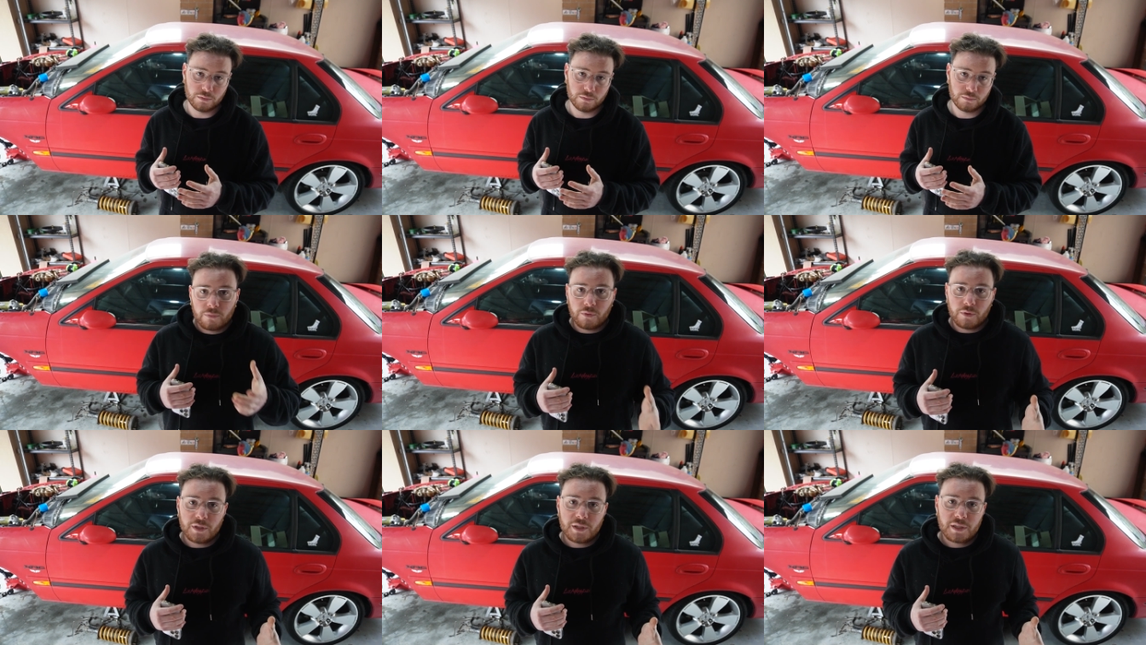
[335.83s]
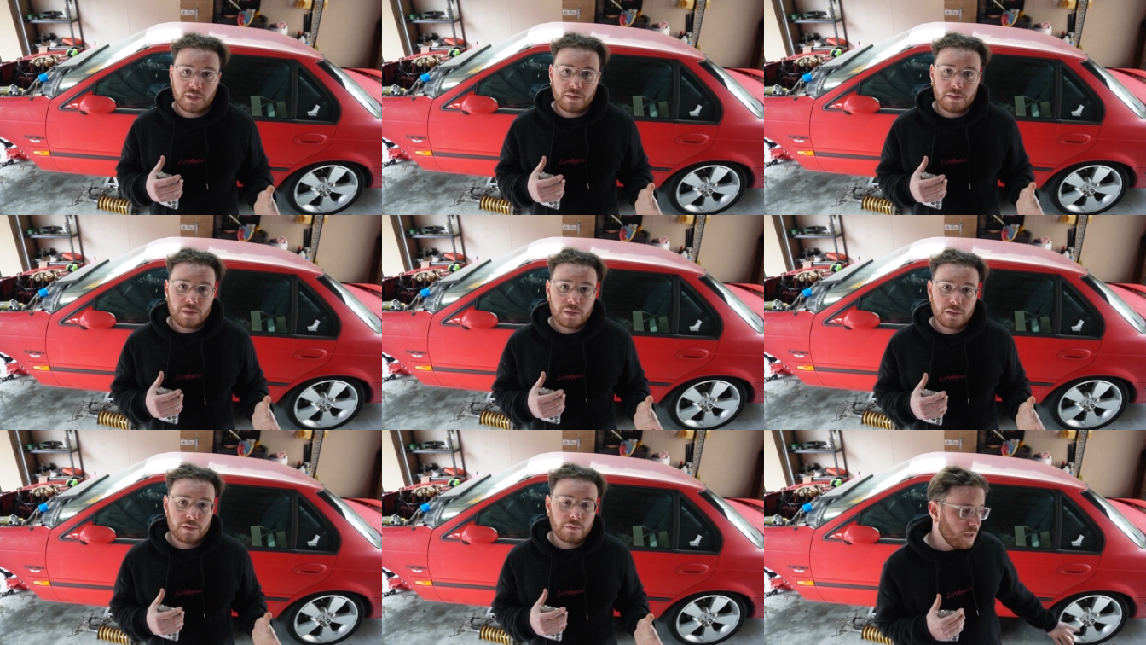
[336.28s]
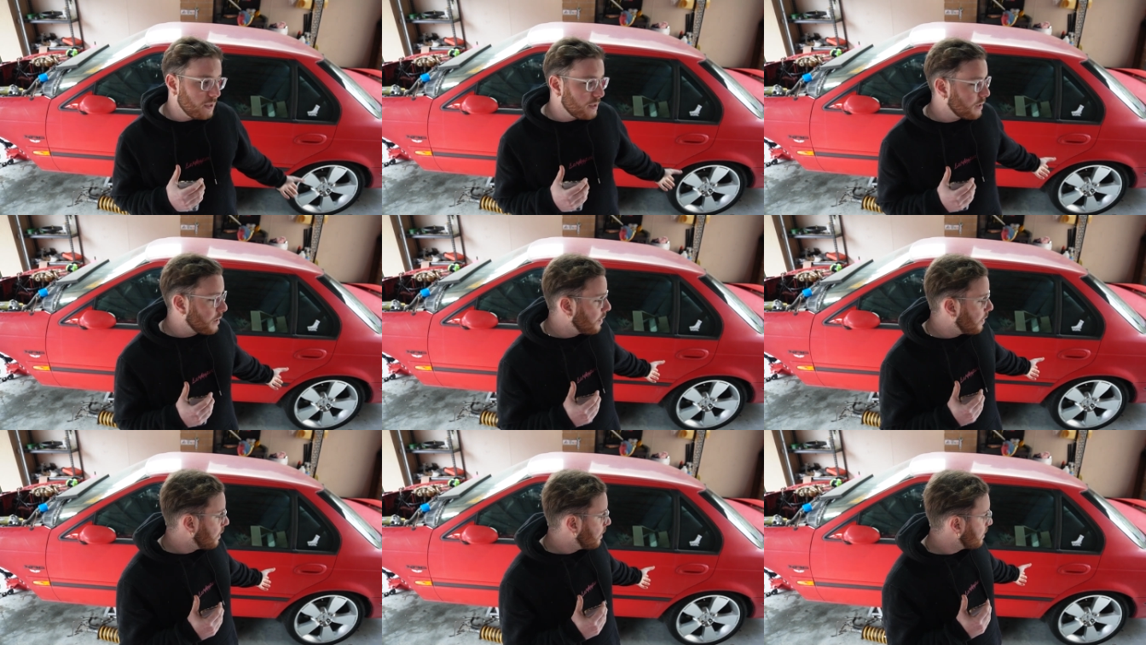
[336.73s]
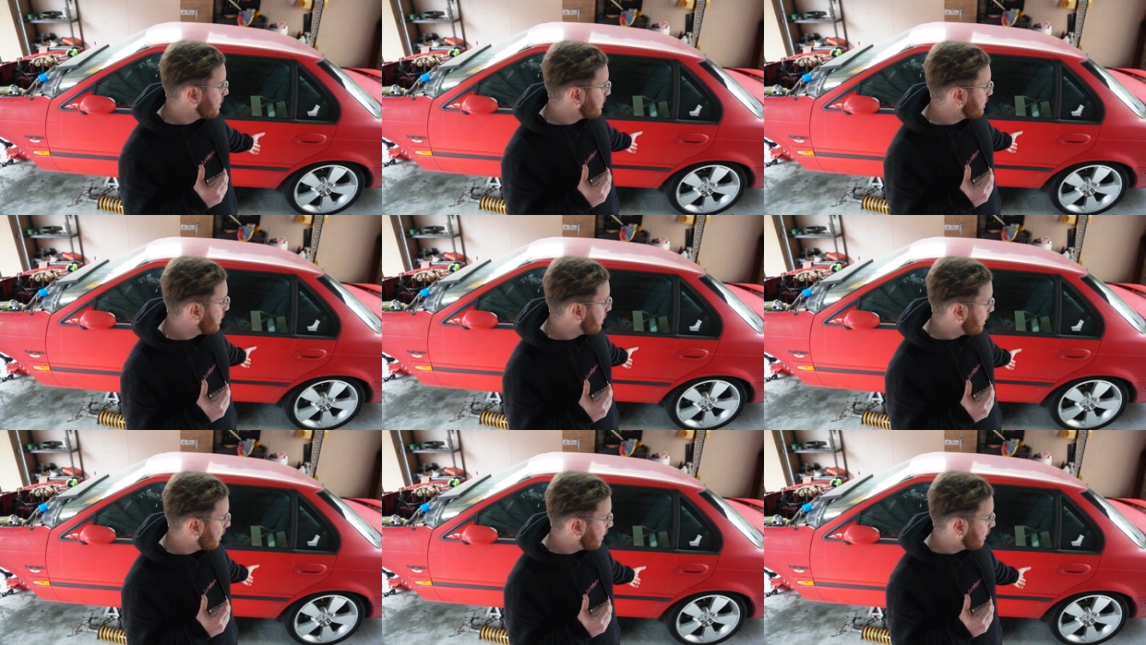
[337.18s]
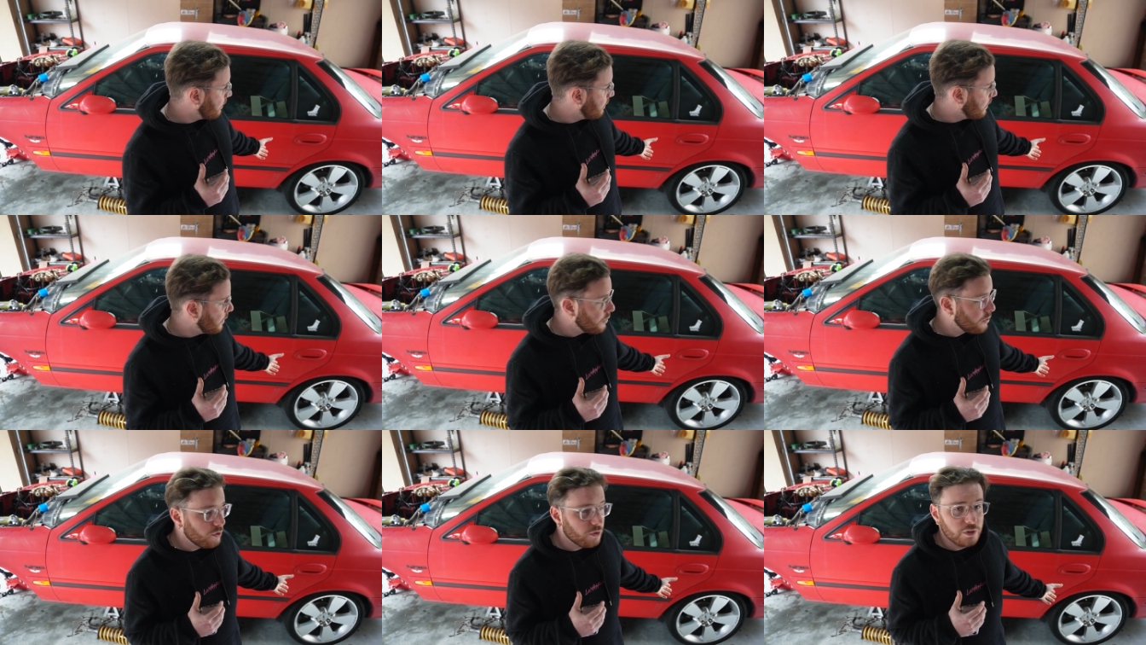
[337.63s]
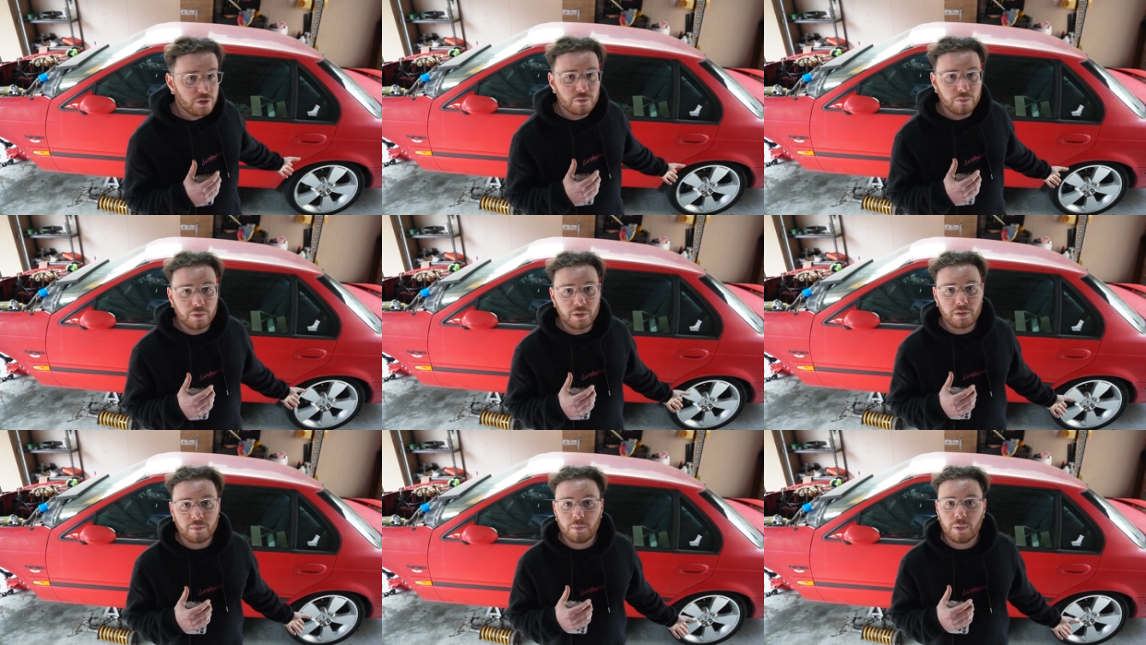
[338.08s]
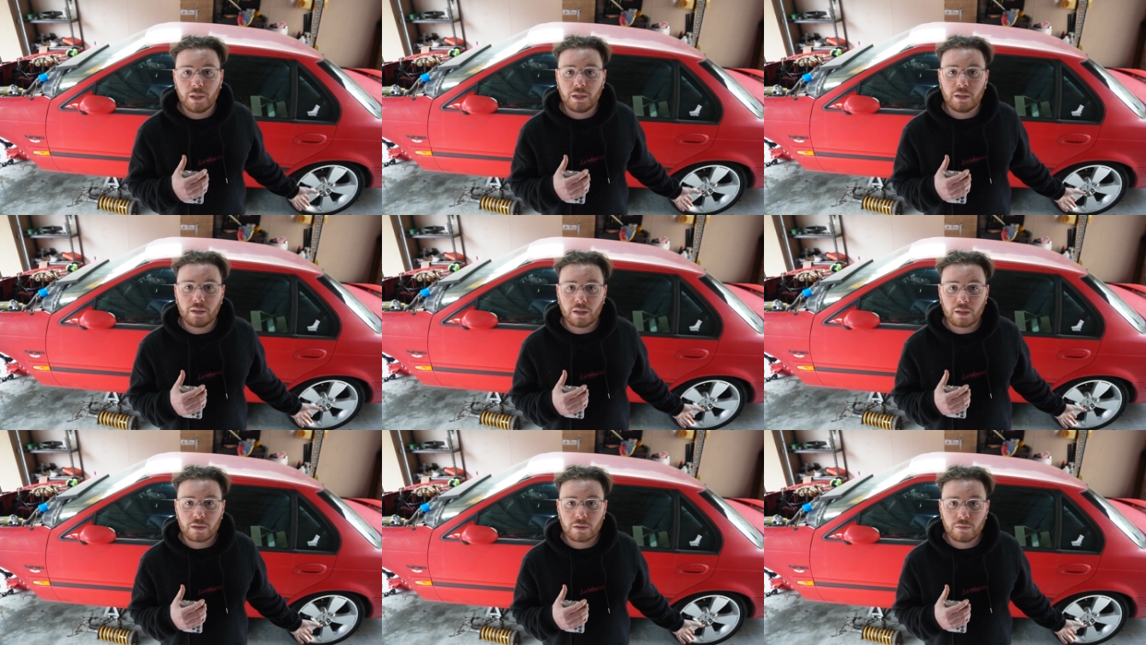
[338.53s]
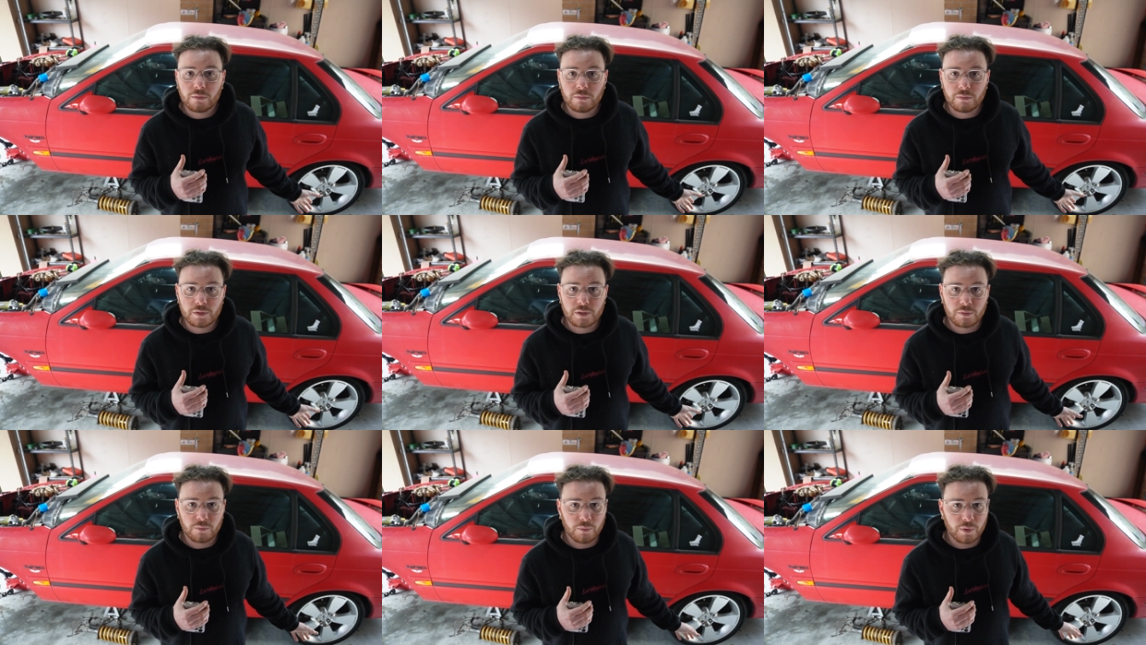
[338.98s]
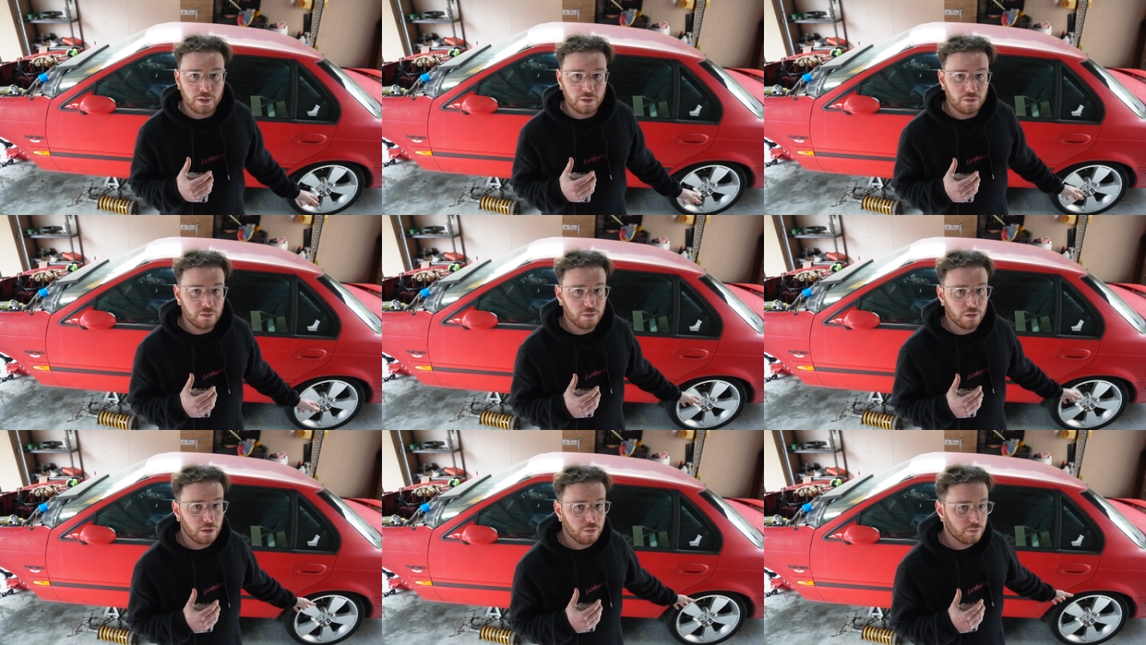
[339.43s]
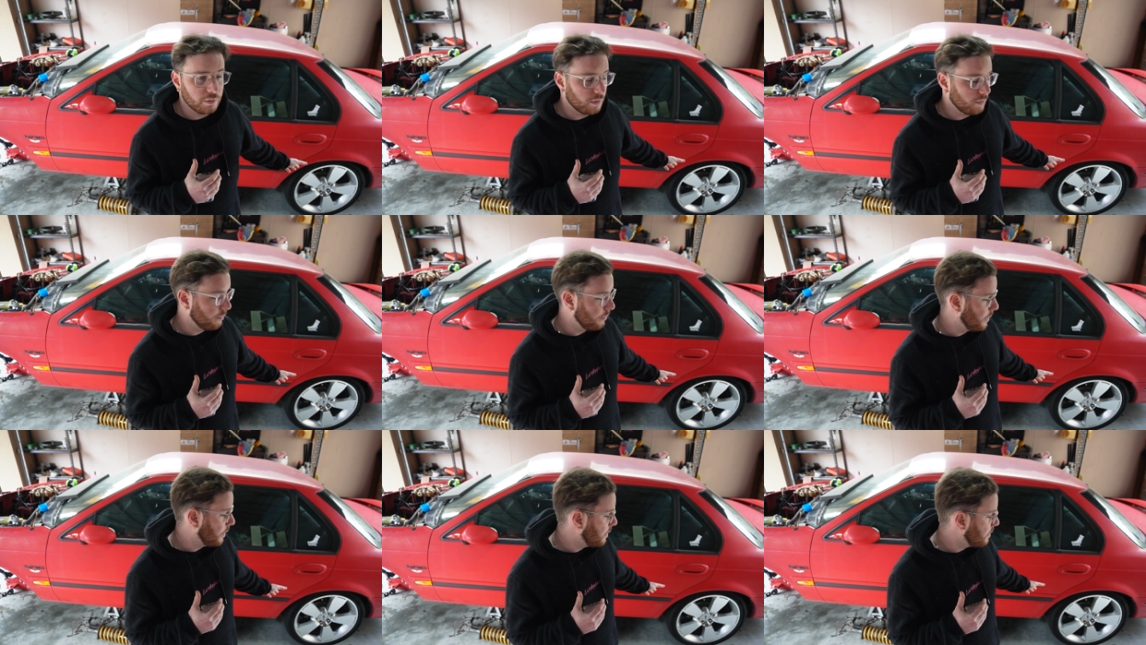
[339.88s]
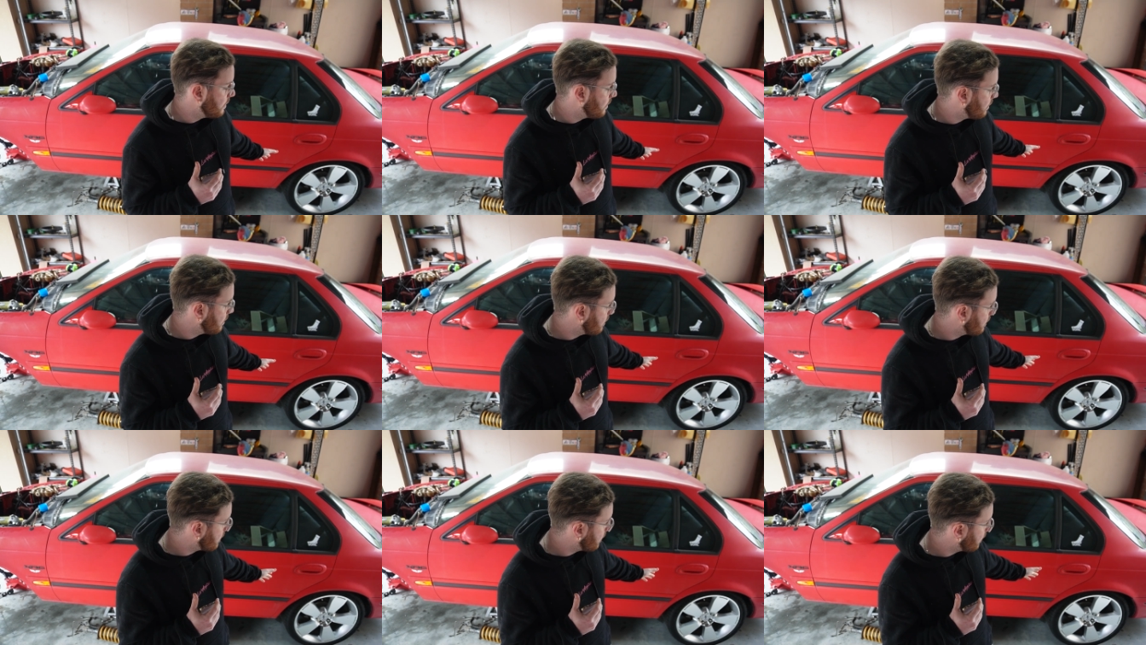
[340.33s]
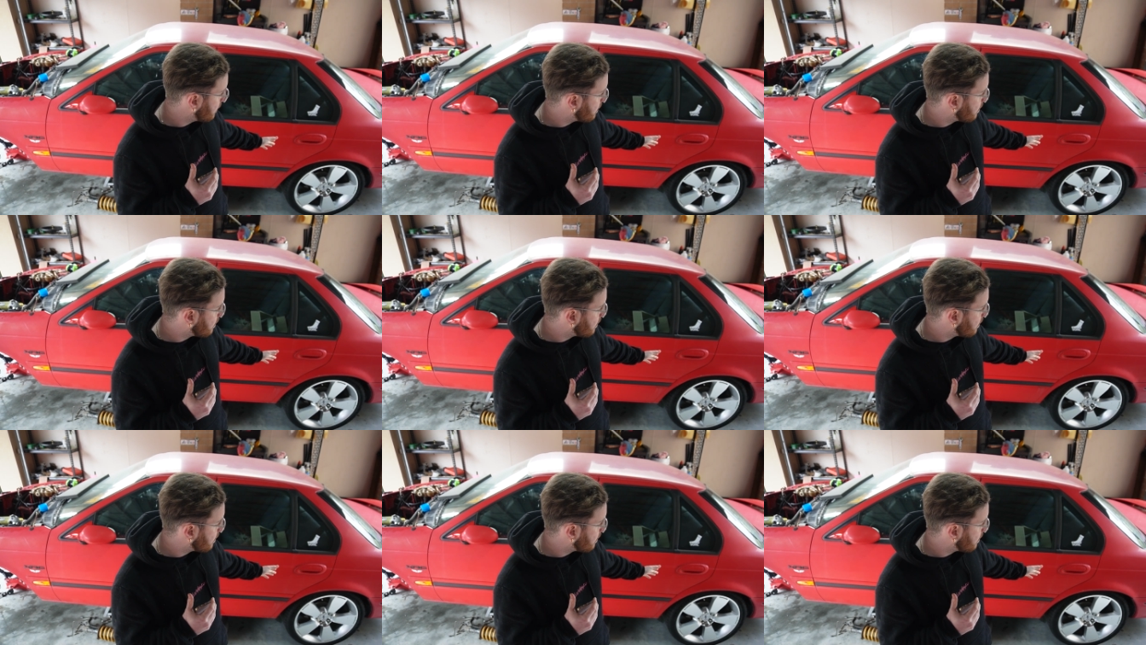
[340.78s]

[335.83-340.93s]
For instance, these cars have issues with pinion angles when you lower them. As you can see,